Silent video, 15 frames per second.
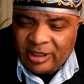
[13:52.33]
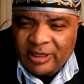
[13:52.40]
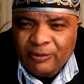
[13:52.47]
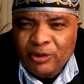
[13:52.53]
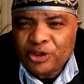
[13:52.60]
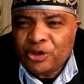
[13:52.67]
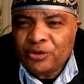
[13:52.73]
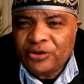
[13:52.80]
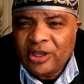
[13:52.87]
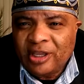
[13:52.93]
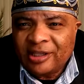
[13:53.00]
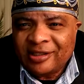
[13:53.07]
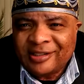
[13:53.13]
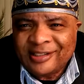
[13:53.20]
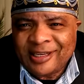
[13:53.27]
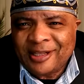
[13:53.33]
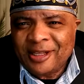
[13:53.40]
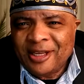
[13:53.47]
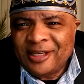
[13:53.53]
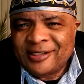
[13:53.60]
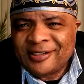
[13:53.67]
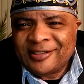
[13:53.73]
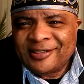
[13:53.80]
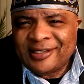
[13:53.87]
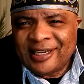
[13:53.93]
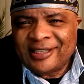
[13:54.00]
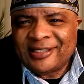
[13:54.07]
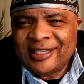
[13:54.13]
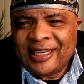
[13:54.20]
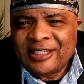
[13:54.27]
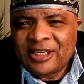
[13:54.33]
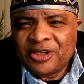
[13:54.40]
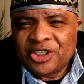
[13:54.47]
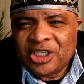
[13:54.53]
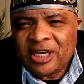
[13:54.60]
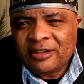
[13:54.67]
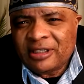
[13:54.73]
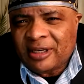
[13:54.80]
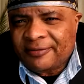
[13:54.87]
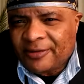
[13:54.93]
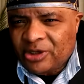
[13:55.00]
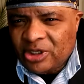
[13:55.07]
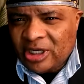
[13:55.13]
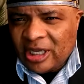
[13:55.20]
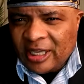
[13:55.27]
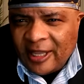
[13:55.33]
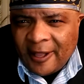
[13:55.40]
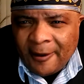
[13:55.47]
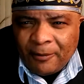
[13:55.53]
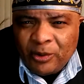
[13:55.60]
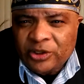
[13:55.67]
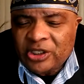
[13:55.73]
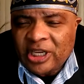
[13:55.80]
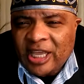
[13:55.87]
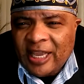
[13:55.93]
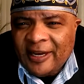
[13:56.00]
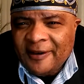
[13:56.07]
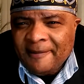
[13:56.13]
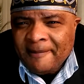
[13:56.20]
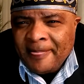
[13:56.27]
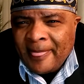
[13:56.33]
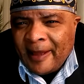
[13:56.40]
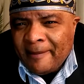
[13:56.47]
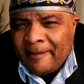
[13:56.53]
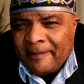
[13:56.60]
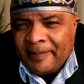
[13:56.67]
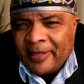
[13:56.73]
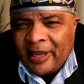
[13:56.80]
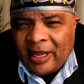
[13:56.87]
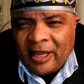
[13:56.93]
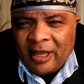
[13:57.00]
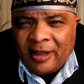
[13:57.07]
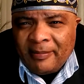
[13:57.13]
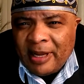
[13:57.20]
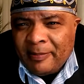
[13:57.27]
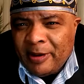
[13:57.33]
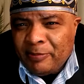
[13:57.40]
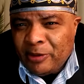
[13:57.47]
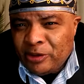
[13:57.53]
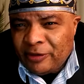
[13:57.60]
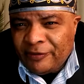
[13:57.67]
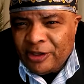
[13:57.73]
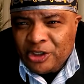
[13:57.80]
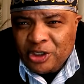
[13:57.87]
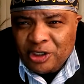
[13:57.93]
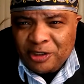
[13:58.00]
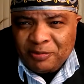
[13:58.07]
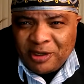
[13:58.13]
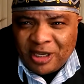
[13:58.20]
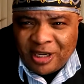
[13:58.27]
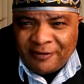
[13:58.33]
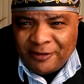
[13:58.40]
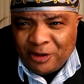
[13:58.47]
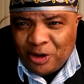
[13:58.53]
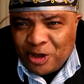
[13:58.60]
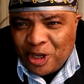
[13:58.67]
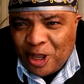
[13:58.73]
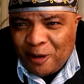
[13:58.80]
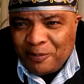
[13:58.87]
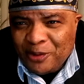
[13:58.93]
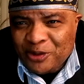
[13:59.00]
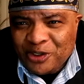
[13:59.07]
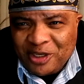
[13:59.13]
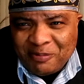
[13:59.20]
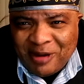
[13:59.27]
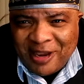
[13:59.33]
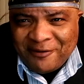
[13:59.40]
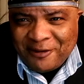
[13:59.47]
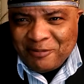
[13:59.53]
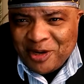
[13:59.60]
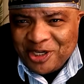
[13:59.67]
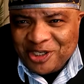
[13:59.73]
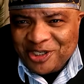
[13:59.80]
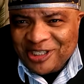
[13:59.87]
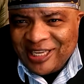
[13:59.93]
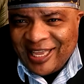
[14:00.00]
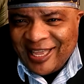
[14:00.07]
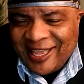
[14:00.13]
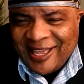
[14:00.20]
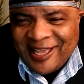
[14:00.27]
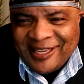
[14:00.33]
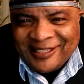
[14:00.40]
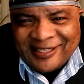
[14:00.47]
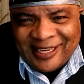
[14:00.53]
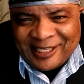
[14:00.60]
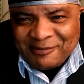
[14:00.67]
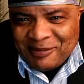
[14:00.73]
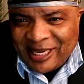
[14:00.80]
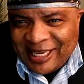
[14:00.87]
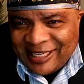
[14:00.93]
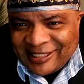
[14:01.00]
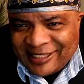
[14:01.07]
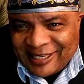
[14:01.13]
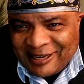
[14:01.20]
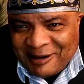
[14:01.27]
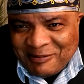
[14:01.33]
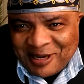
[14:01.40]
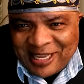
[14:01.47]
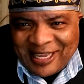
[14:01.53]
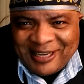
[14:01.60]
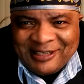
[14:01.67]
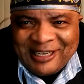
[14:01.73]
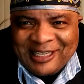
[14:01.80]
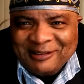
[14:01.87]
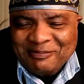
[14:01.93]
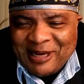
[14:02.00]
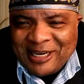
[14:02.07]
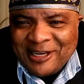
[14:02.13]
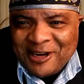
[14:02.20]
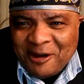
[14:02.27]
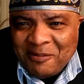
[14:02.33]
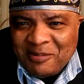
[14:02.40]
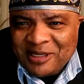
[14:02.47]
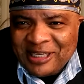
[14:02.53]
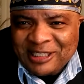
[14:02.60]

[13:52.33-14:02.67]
What do you think? Tell us. That's our shout out for the day. Once again, I'm a motivational speaker. If you look up, you see my information there. That's my Instagram account. That's my number.